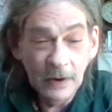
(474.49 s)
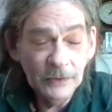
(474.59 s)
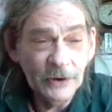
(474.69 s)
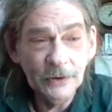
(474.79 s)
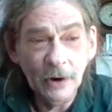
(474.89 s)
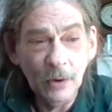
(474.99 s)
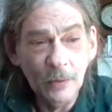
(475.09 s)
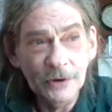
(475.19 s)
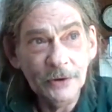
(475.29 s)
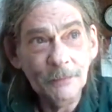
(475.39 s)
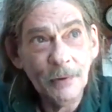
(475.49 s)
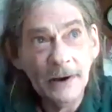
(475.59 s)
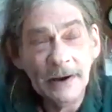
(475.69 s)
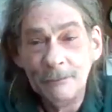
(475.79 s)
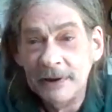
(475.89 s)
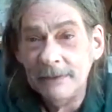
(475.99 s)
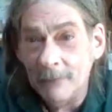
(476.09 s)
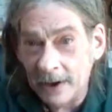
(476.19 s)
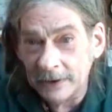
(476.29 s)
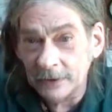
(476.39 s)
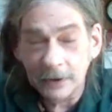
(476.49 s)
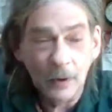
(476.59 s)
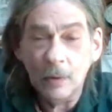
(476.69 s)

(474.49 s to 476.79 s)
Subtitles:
When you play a B minor